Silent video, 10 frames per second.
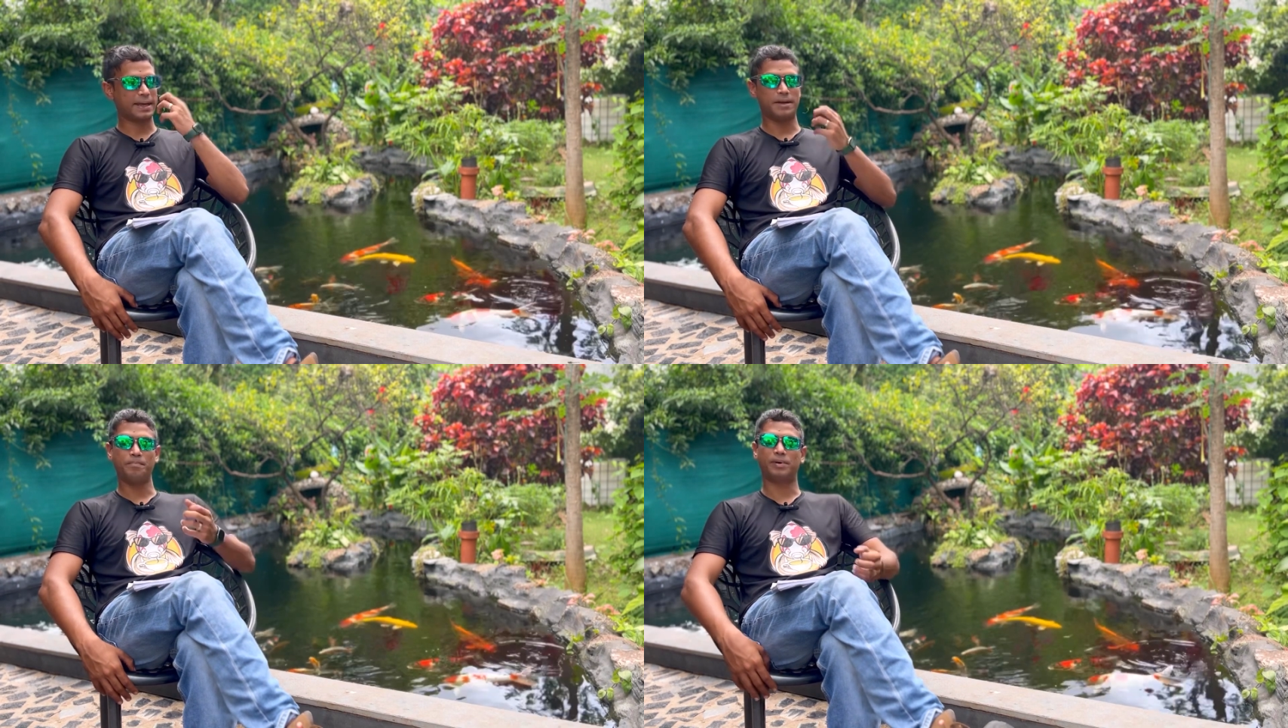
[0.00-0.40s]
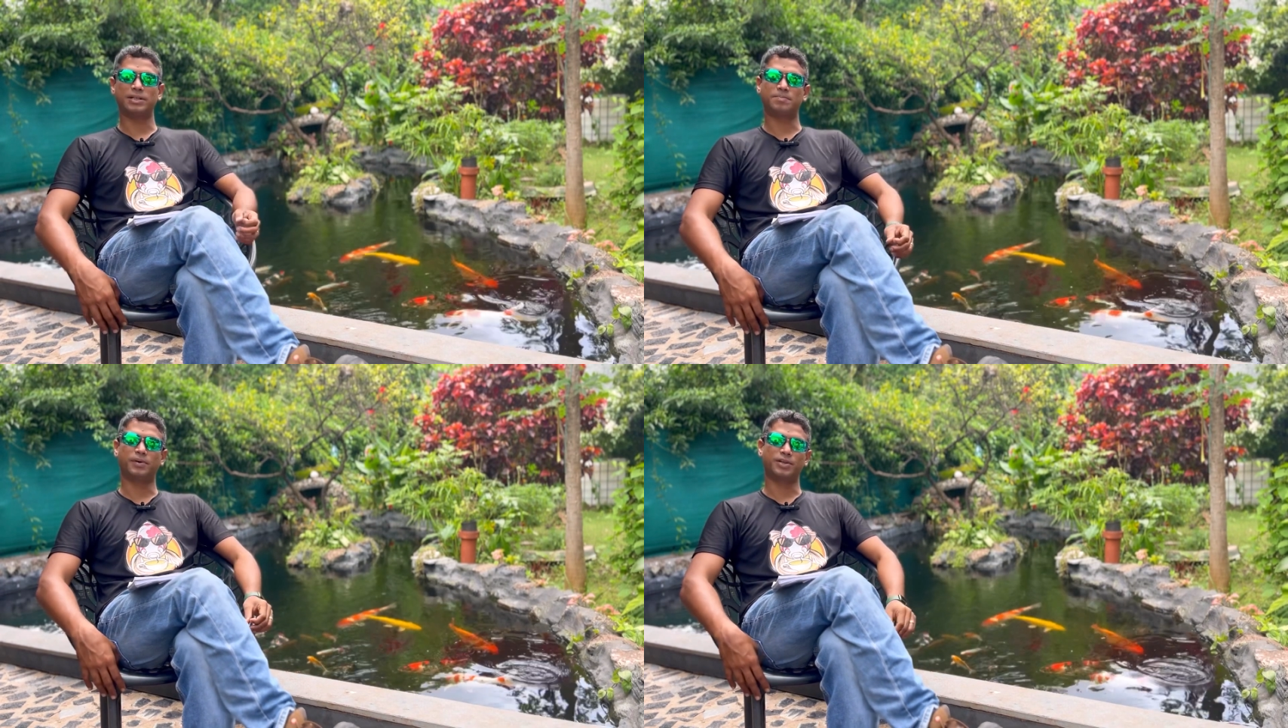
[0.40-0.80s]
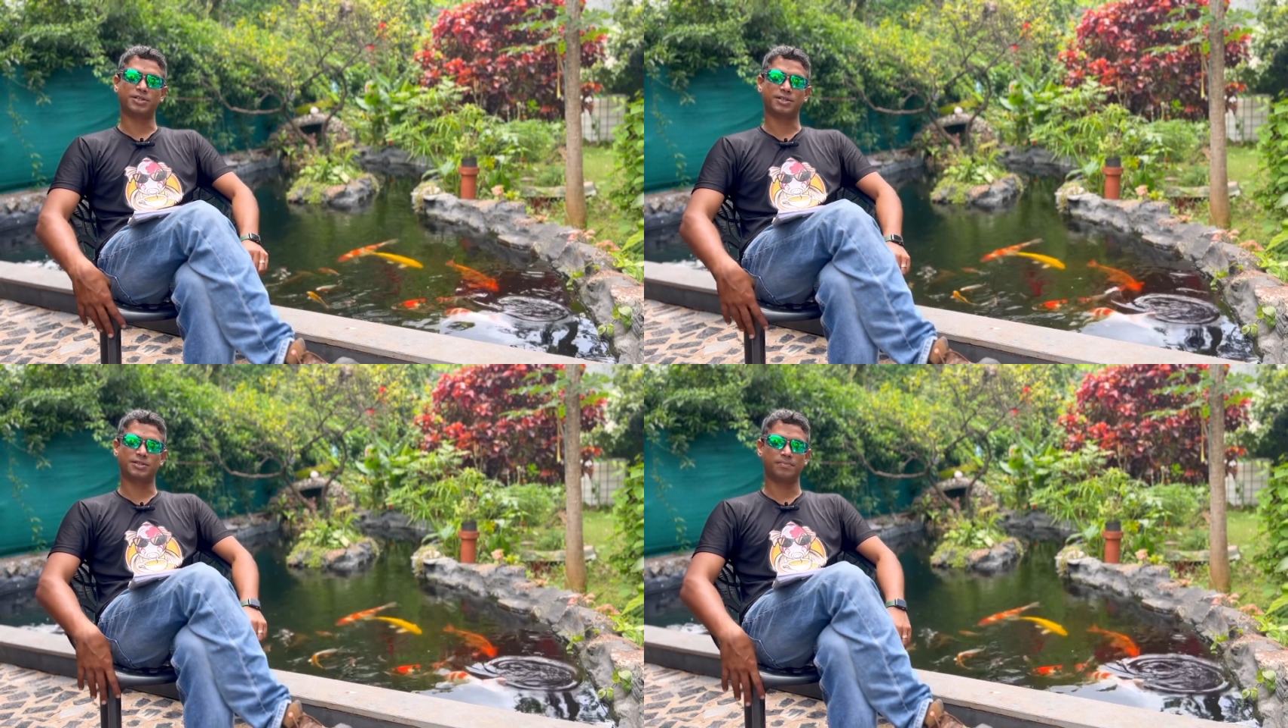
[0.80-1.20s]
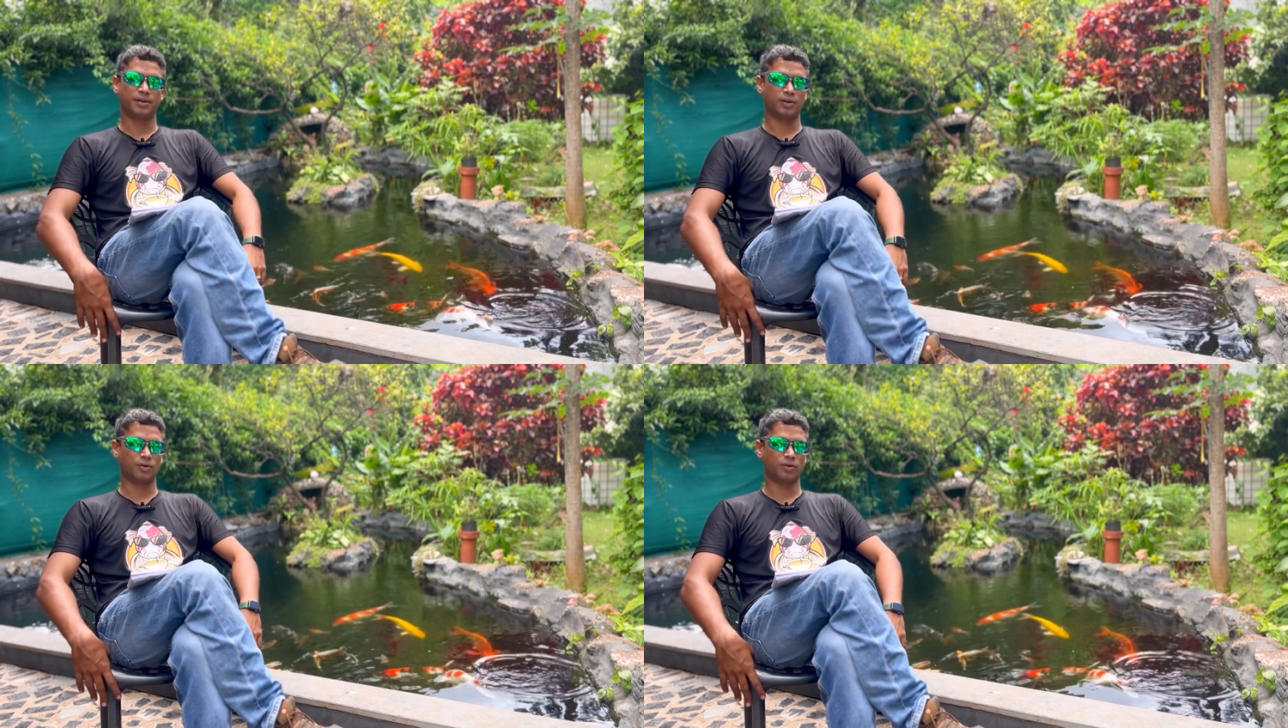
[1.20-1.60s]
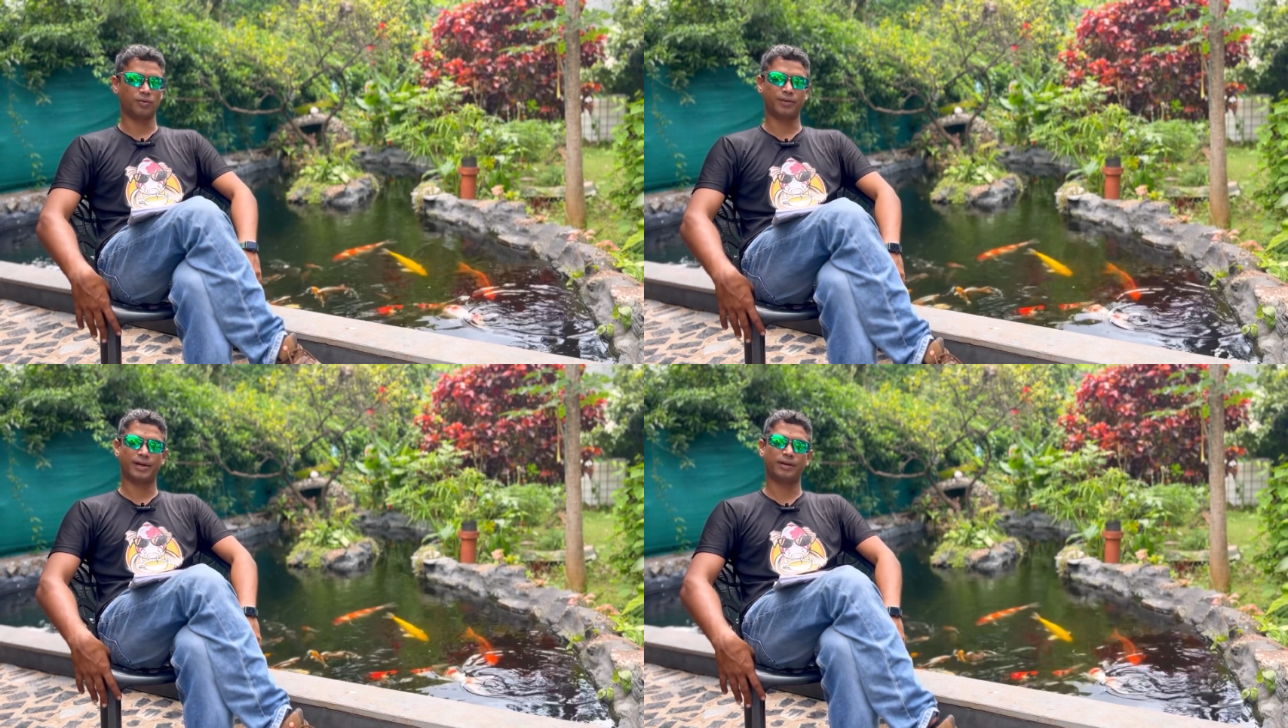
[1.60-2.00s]
an impulse purchase, but don't
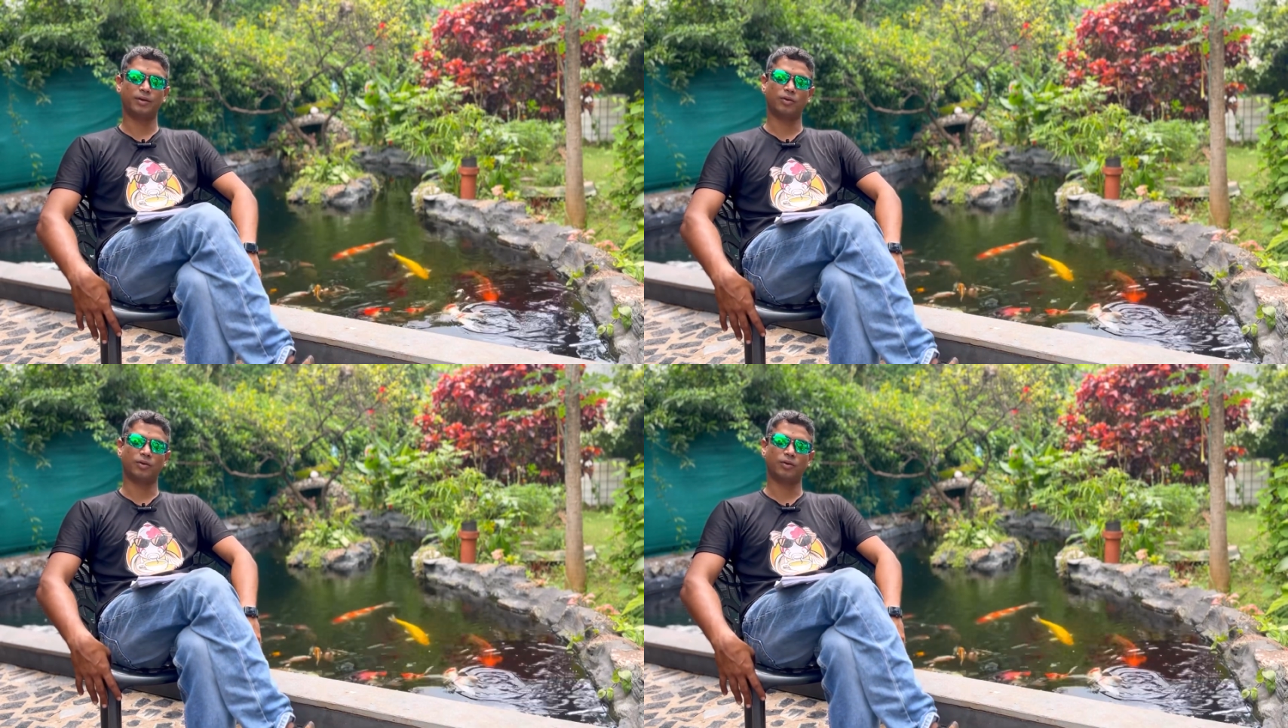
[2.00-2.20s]
do that.